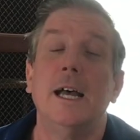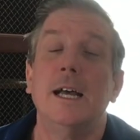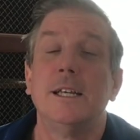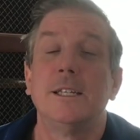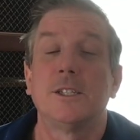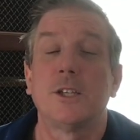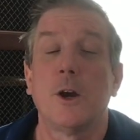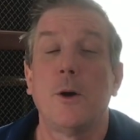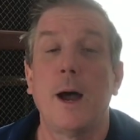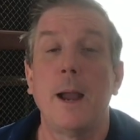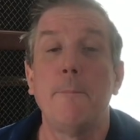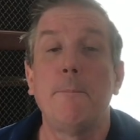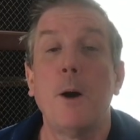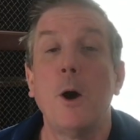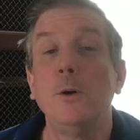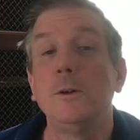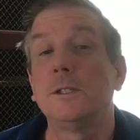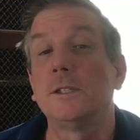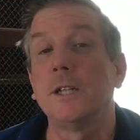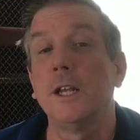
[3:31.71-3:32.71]
So I
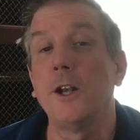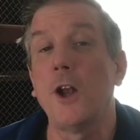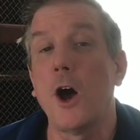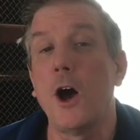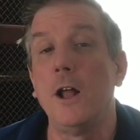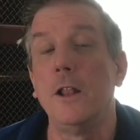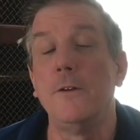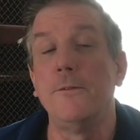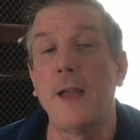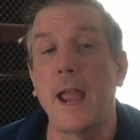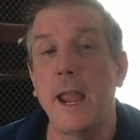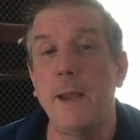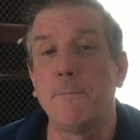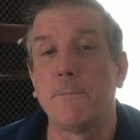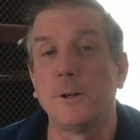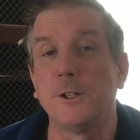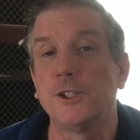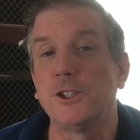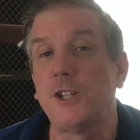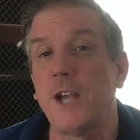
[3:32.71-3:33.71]
posted all of
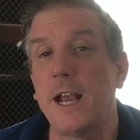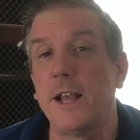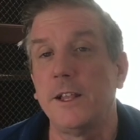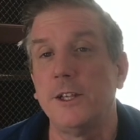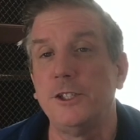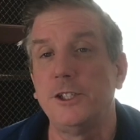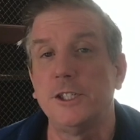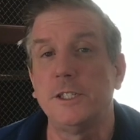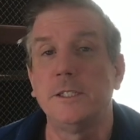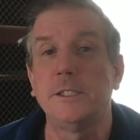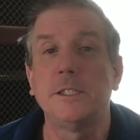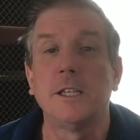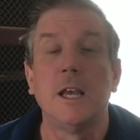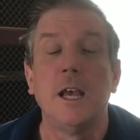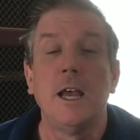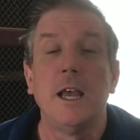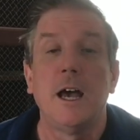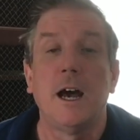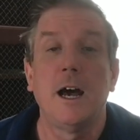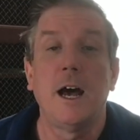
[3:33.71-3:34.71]
April's challenges
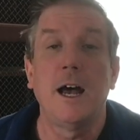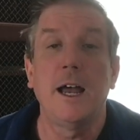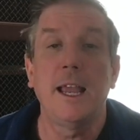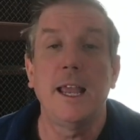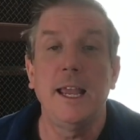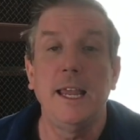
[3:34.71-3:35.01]
uh,